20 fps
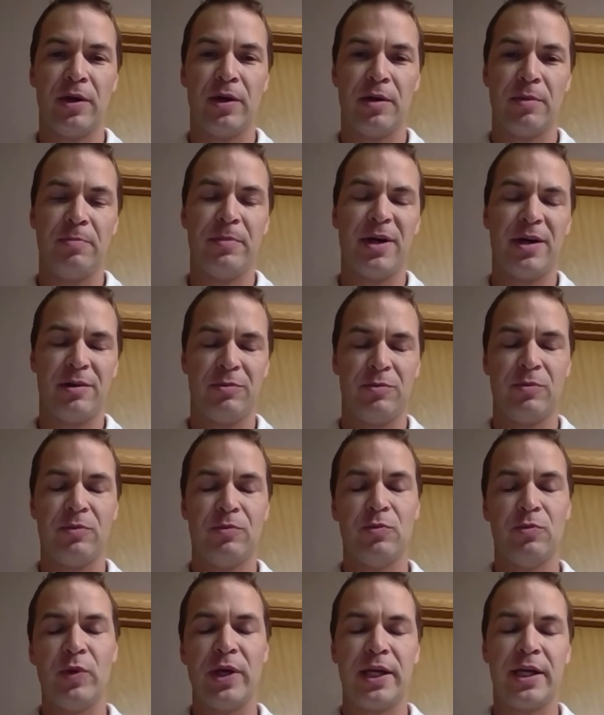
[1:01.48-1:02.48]
about a
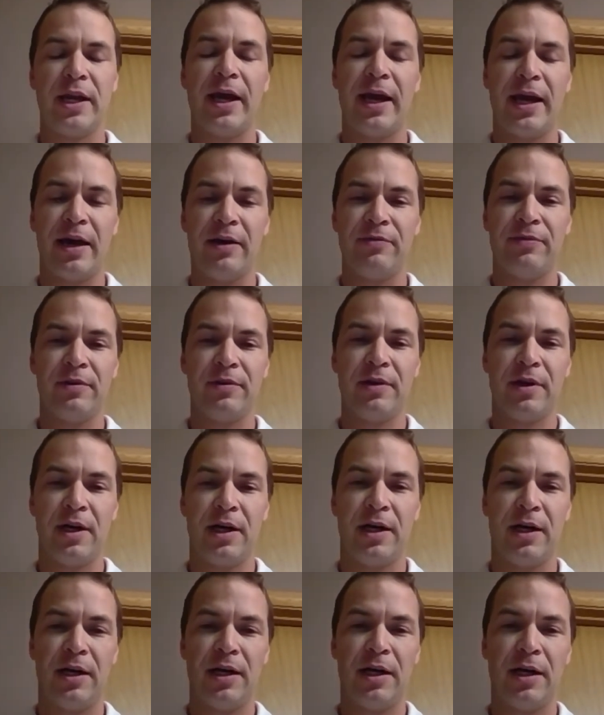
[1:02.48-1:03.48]
week and a half
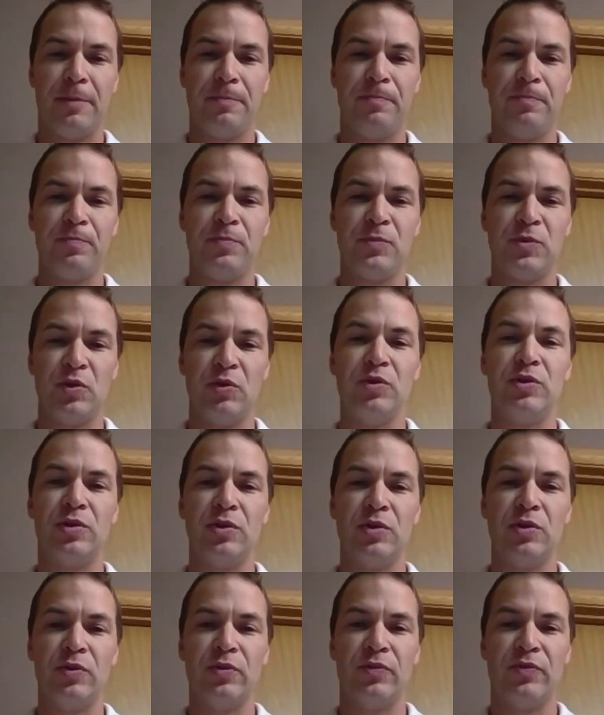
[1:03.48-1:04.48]
due
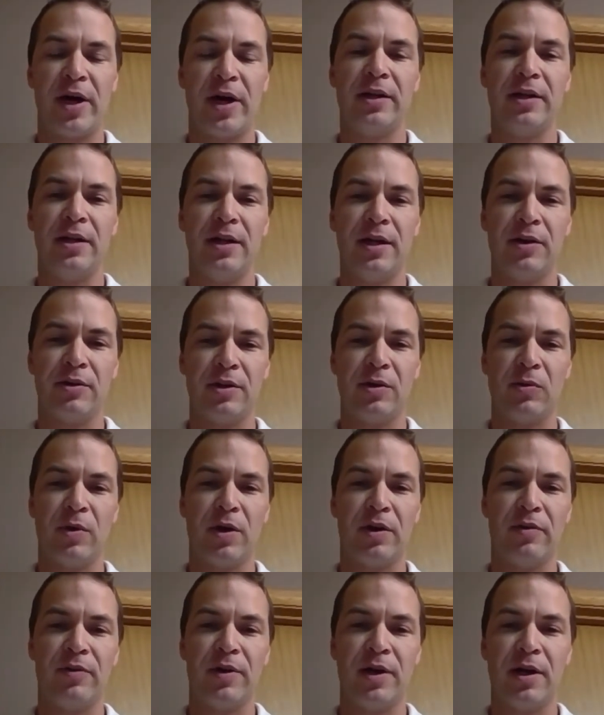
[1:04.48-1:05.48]
to finding out that
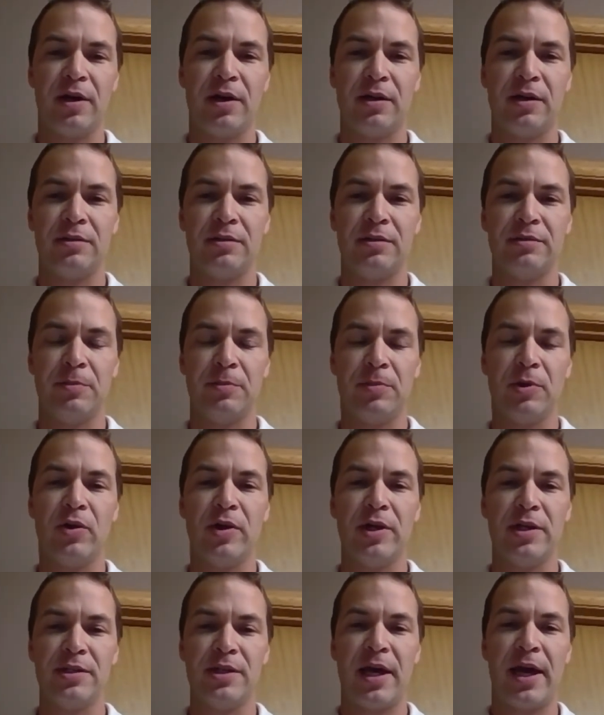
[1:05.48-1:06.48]
one of our
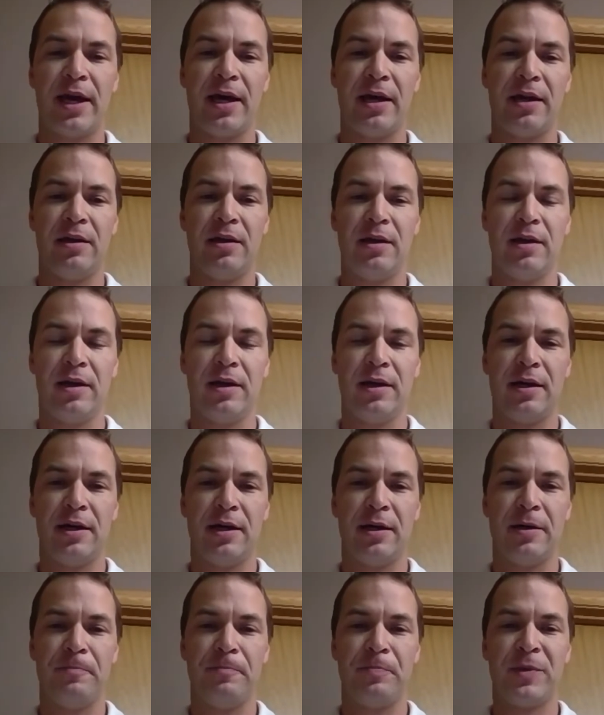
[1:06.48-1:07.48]
employees had
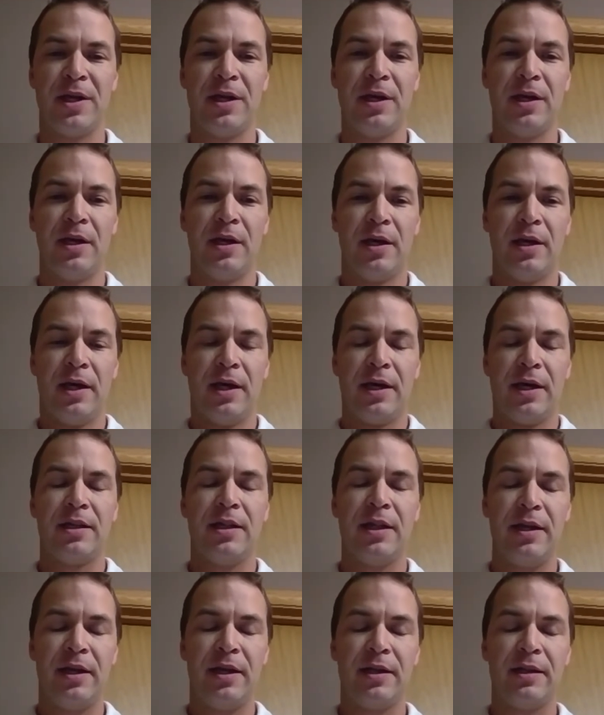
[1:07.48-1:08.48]

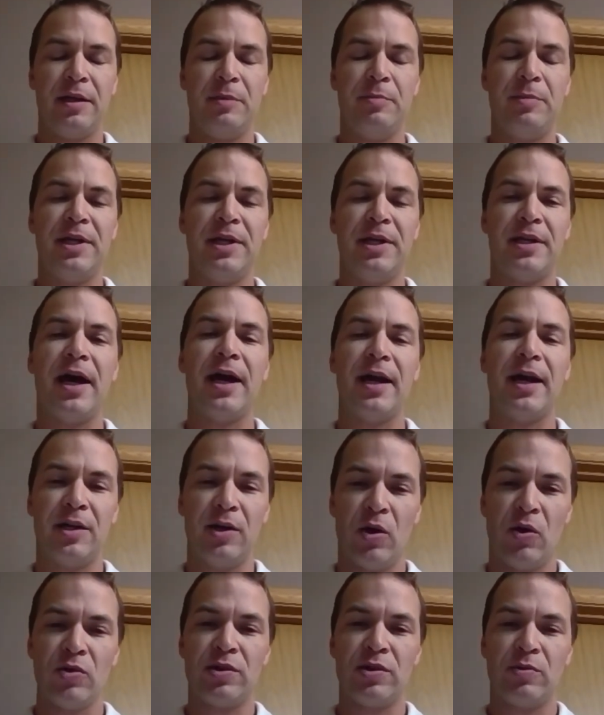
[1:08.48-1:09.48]
clinically been
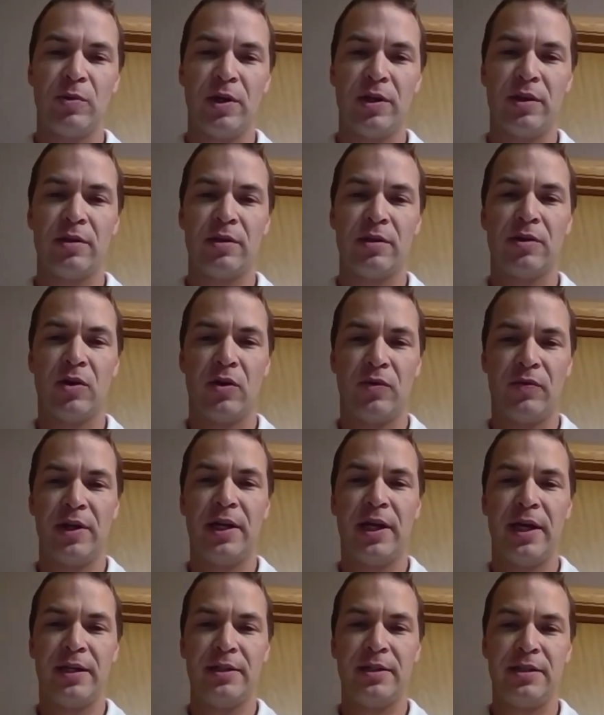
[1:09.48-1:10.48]
diagnosed with
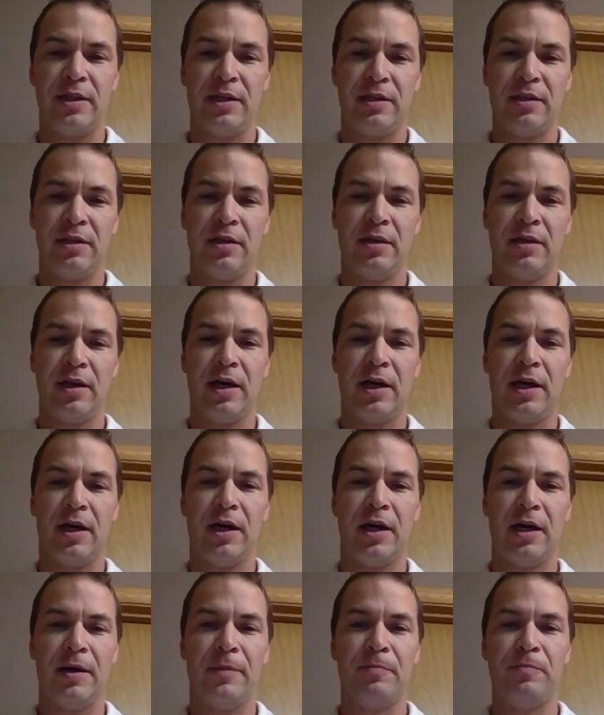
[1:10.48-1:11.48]

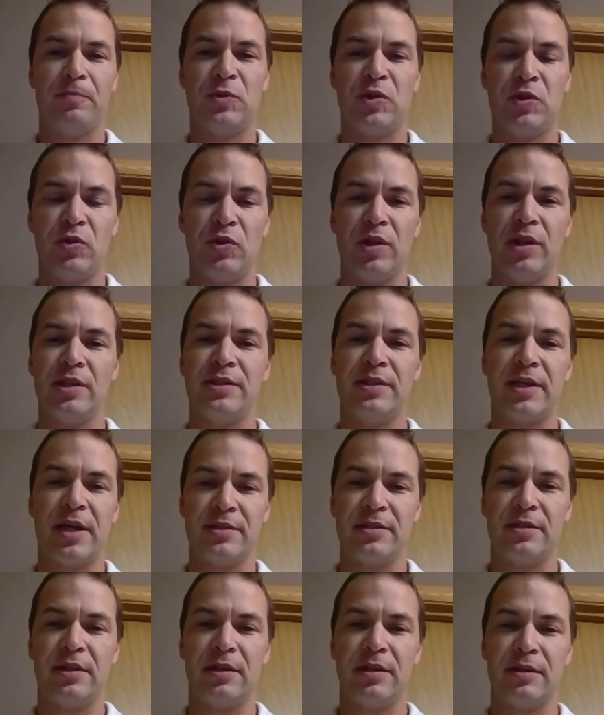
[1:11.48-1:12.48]
COVID-19 due to the
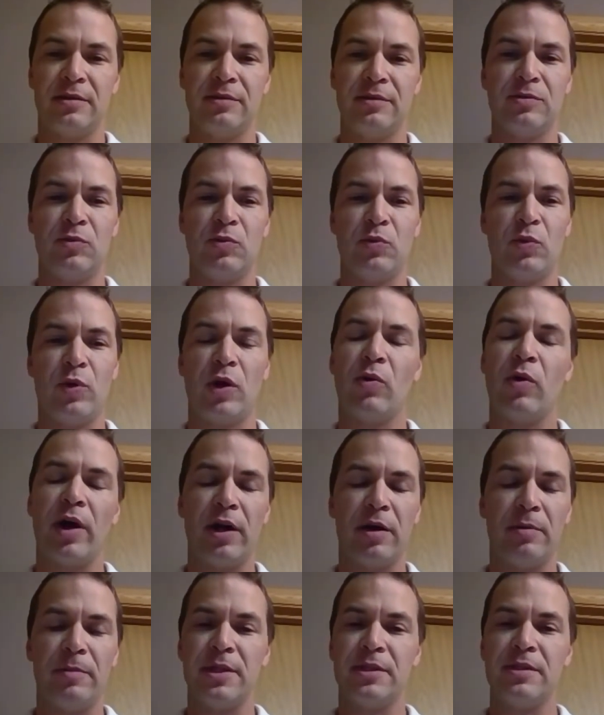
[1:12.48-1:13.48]
testing
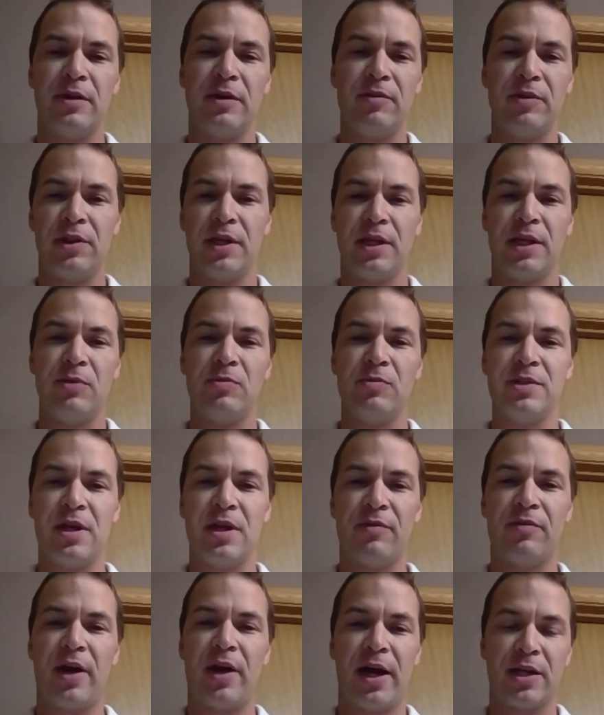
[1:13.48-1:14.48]
requirements and everything. He was
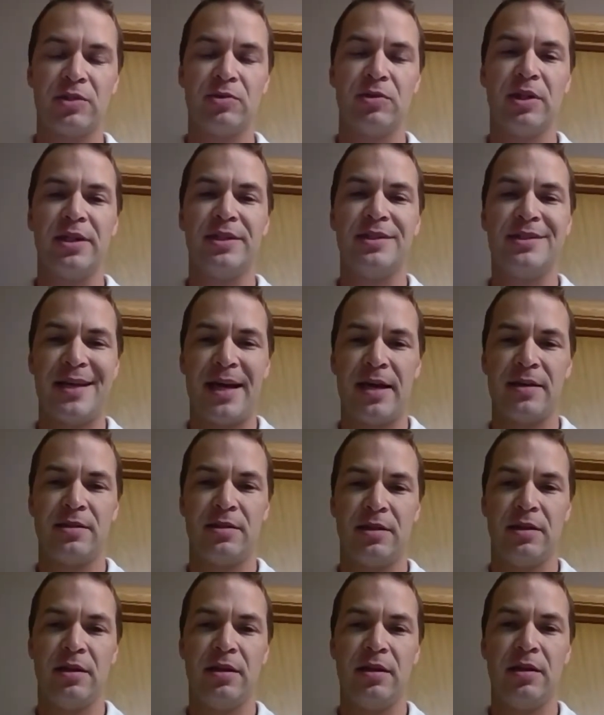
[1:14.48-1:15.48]
never actually
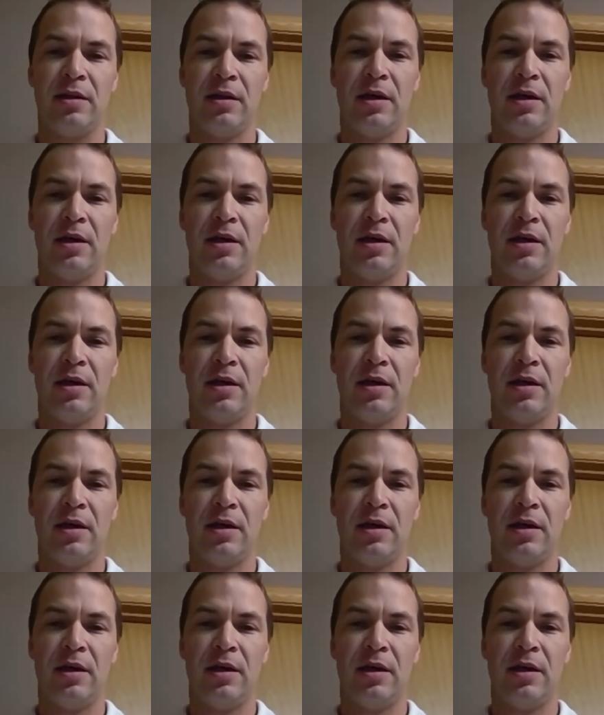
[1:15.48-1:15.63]
tested,